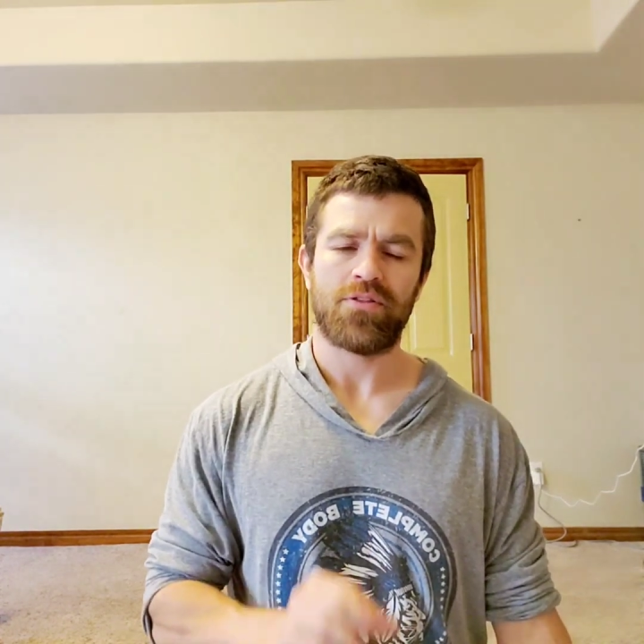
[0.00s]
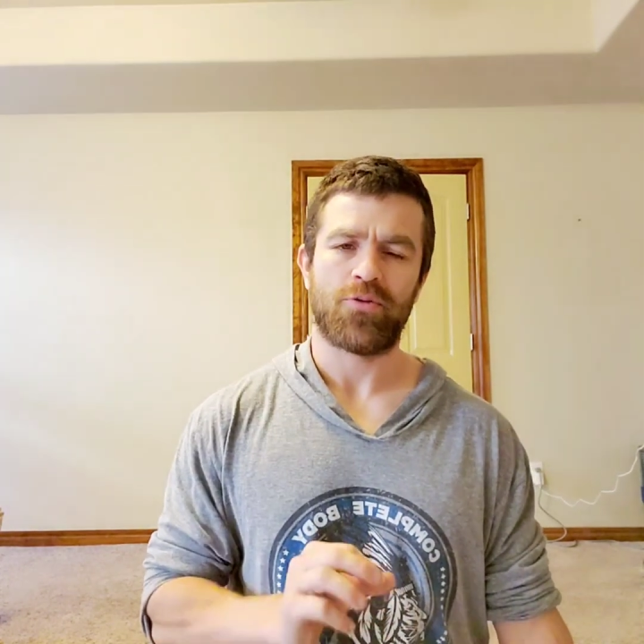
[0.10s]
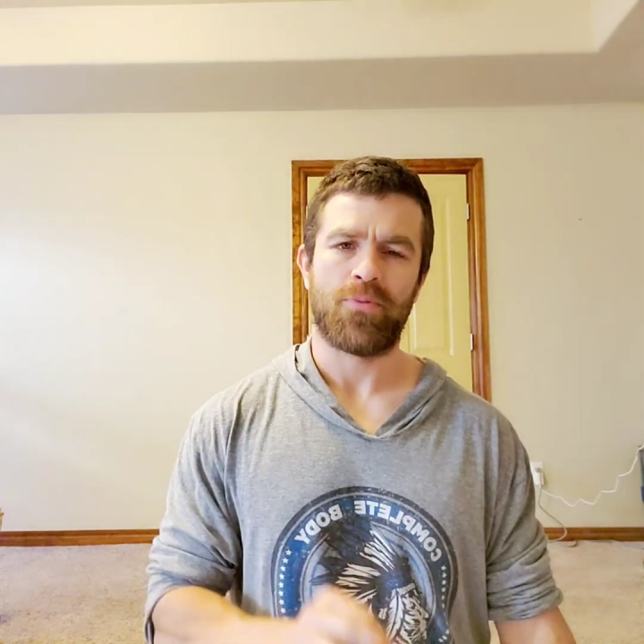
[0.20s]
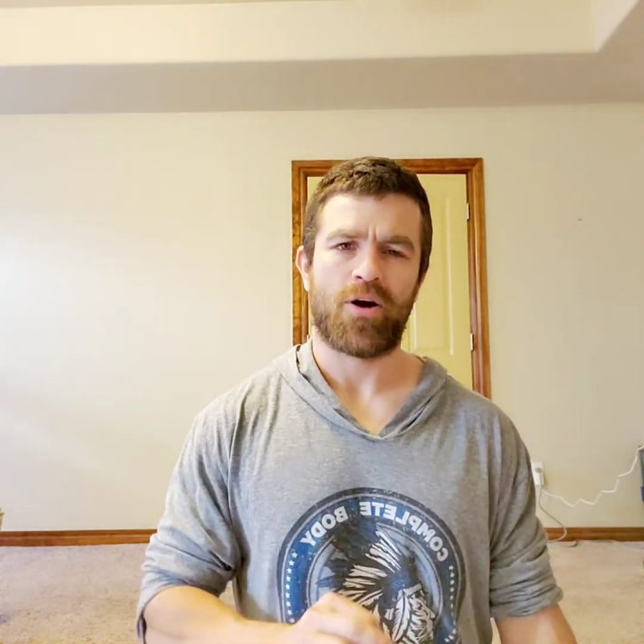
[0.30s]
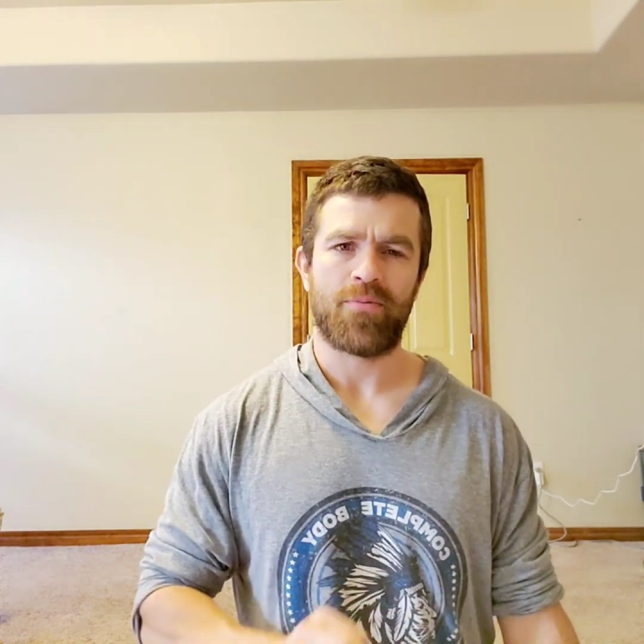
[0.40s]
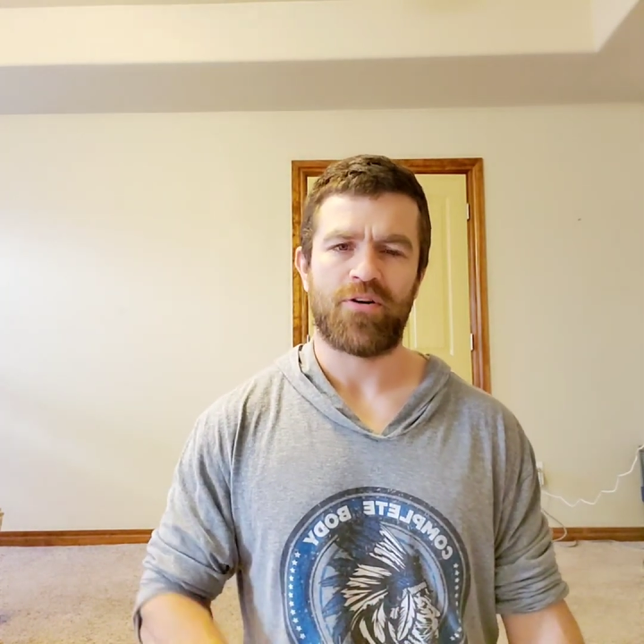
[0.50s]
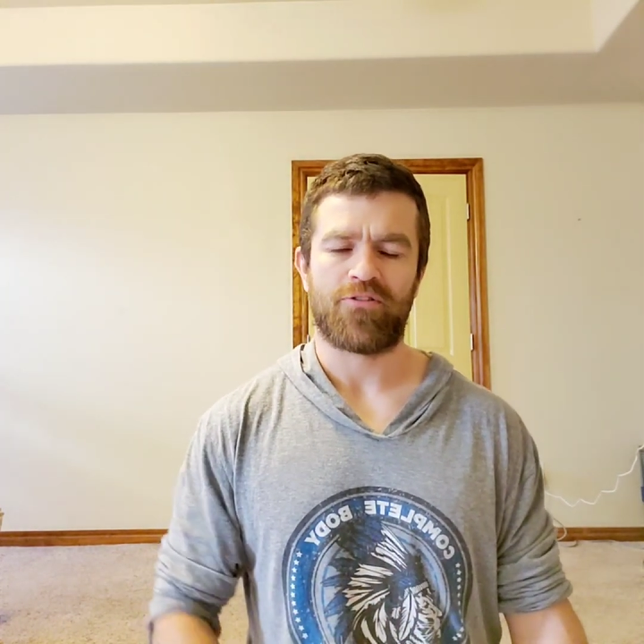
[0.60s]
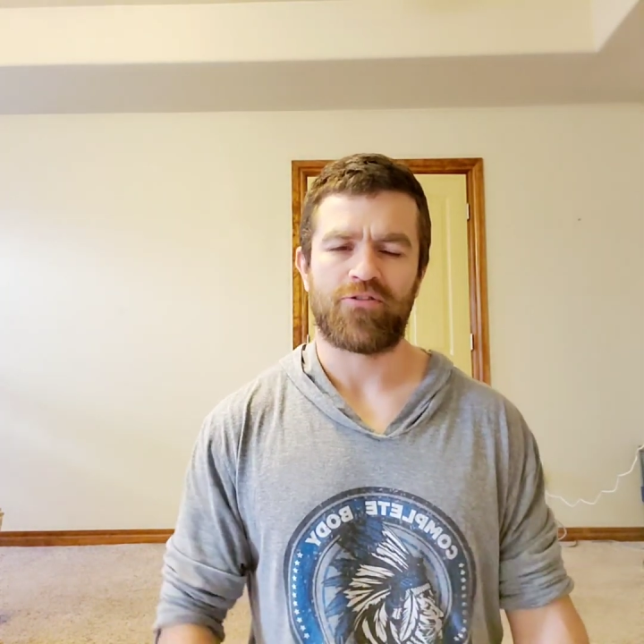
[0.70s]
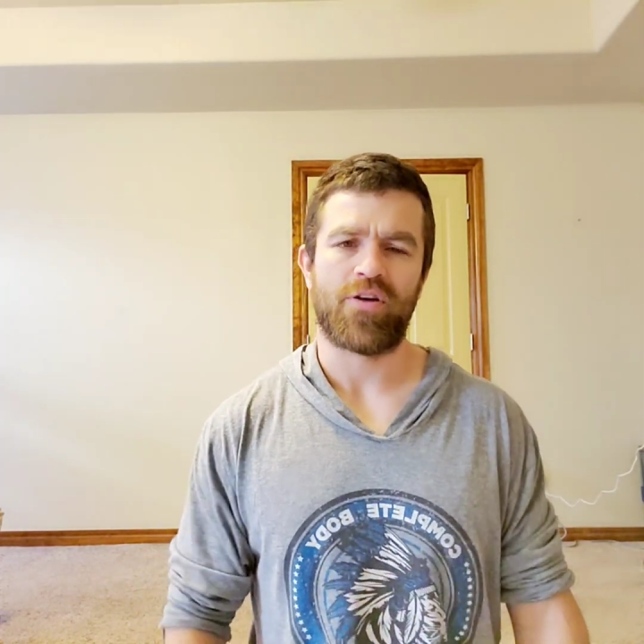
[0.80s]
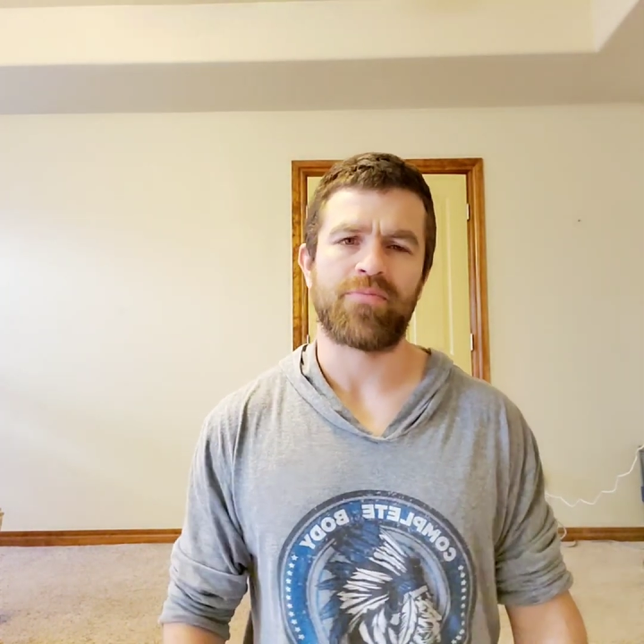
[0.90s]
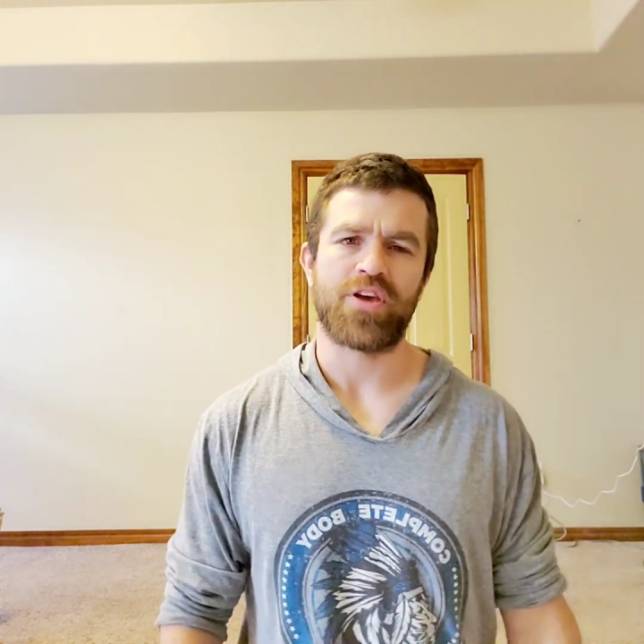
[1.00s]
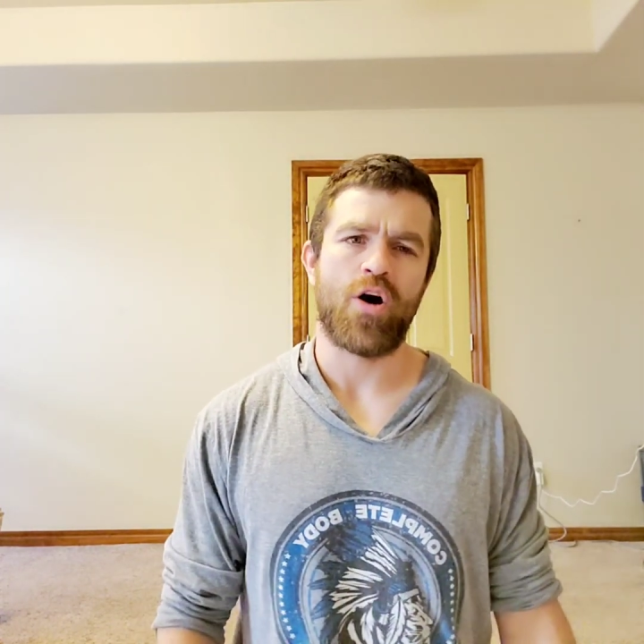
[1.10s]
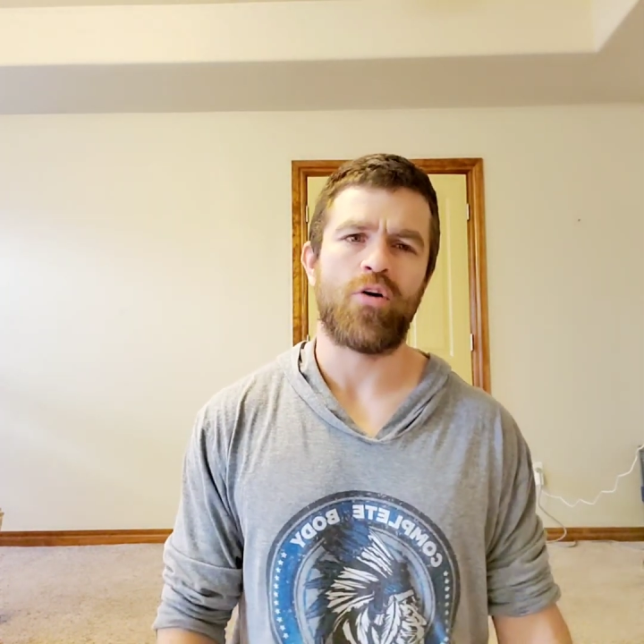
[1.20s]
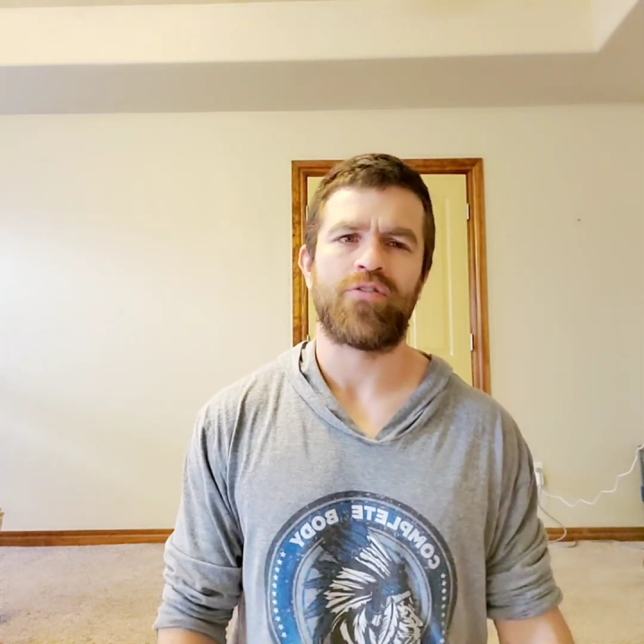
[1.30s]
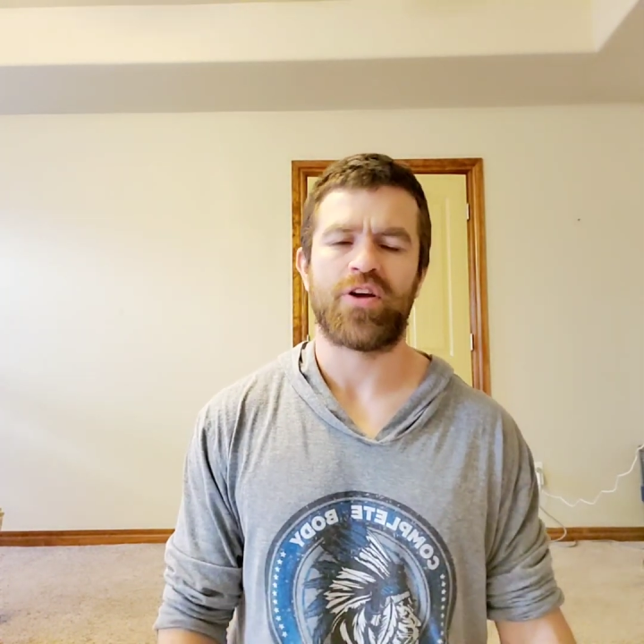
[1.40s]
the barbell from the
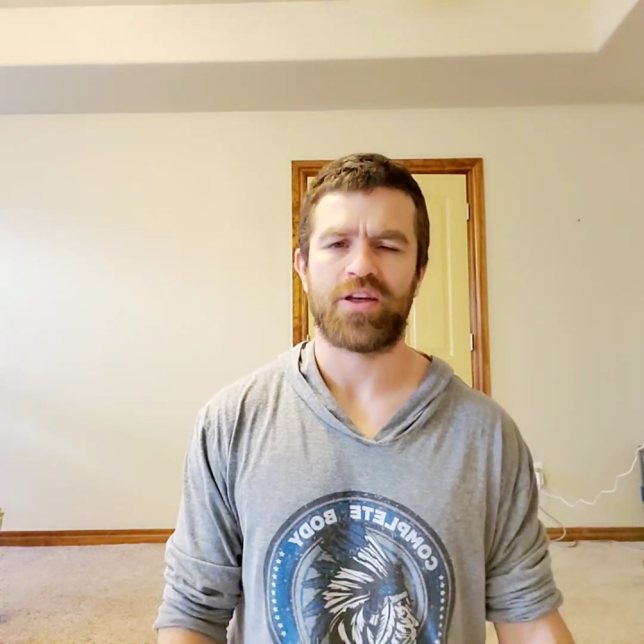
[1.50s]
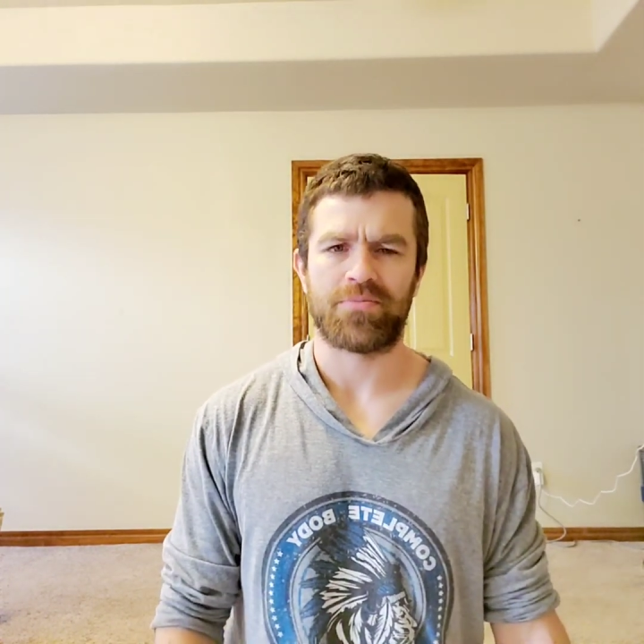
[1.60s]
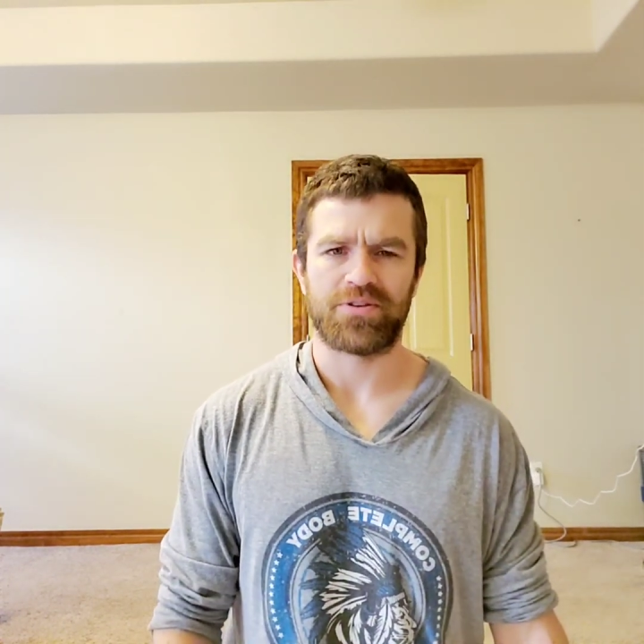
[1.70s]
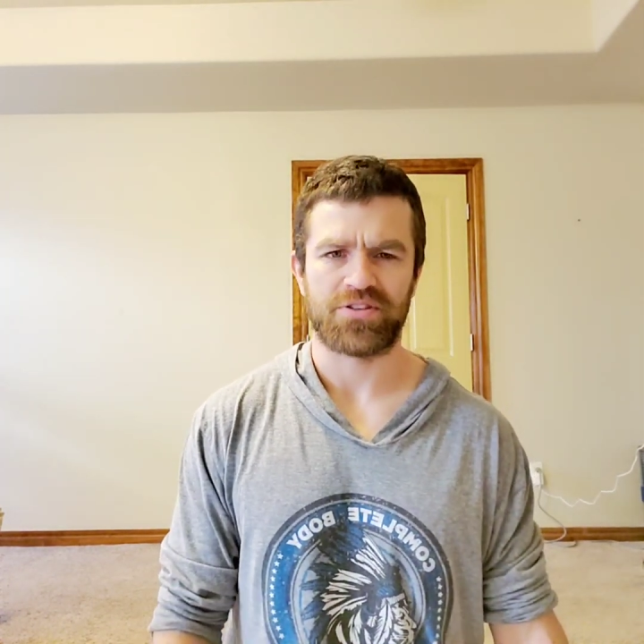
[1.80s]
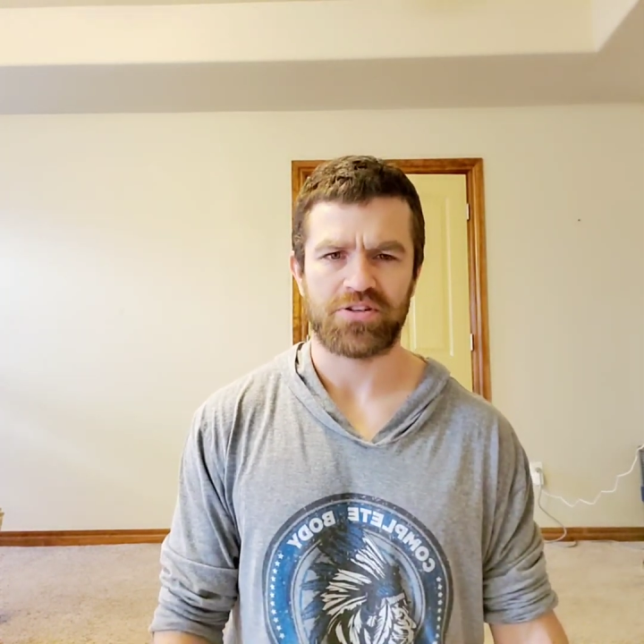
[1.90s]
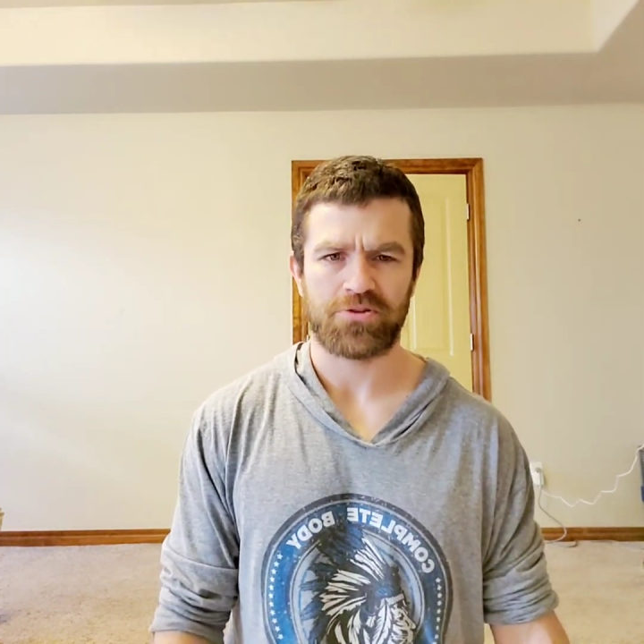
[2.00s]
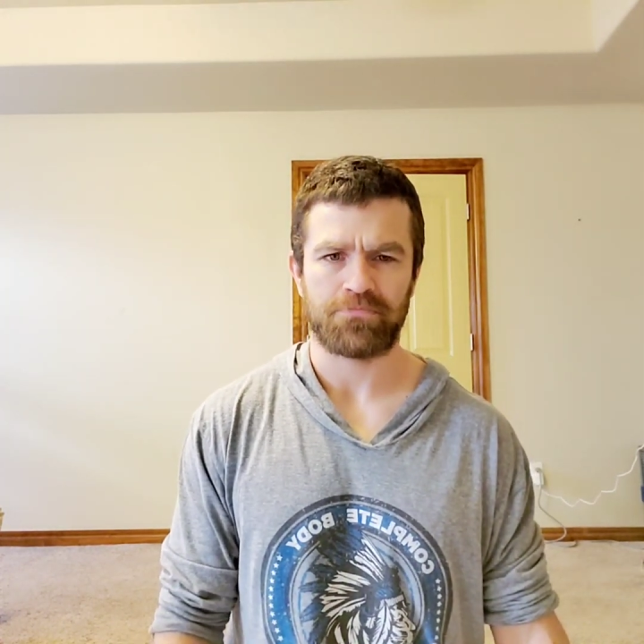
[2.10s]
overhead position.